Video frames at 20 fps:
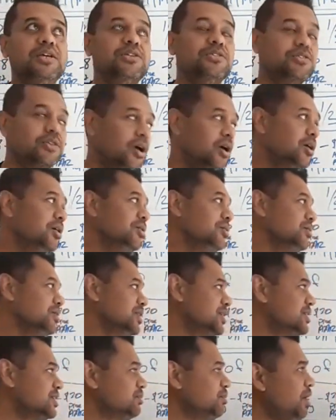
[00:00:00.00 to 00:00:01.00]
So
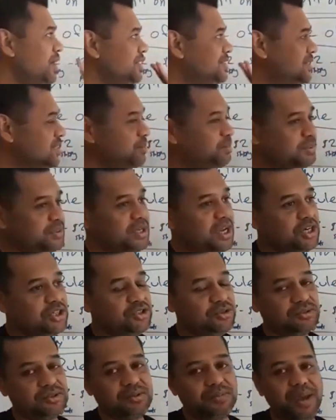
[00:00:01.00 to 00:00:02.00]
this is where I see the
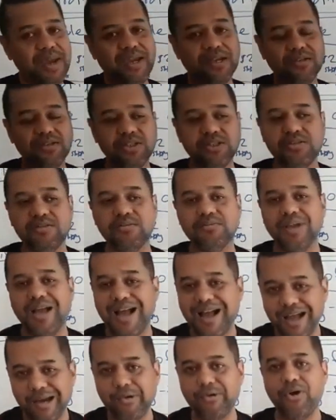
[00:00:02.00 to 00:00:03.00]
potential to make just
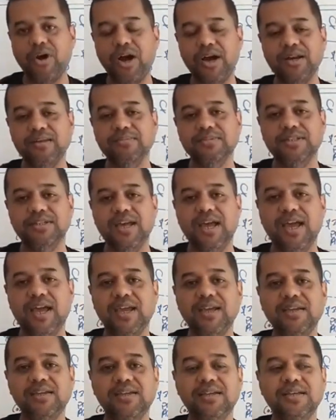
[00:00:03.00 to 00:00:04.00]
100 items a
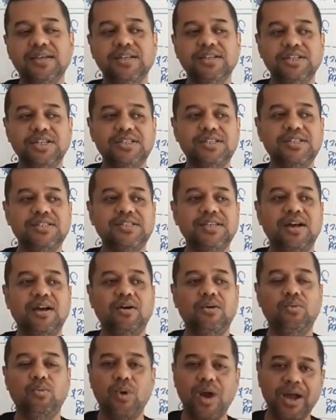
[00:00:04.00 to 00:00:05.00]
day, just to
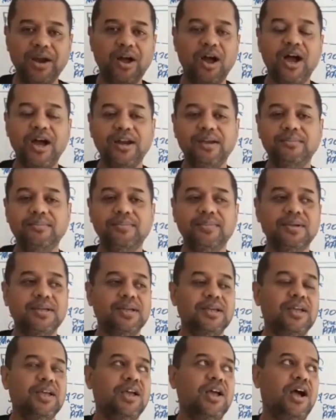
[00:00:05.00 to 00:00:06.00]
sell one item
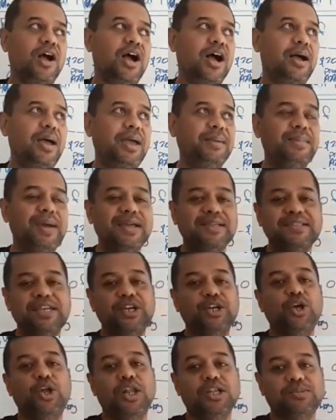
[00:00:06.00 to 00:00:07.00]
and make
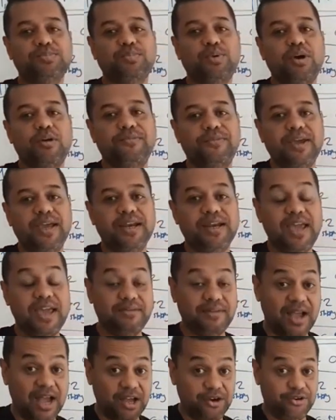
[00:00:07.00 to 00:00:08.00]
$10 profit and
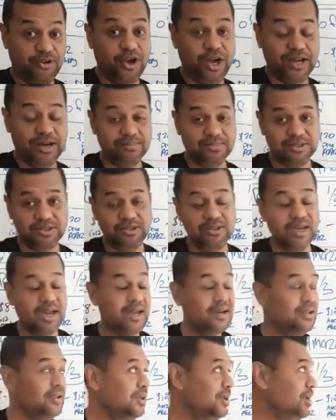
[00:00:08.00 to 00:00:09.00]
have 100 items. Do
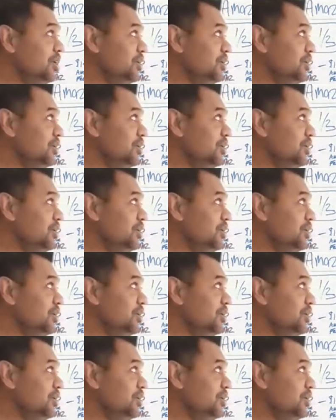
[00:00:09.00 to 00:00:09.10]
that.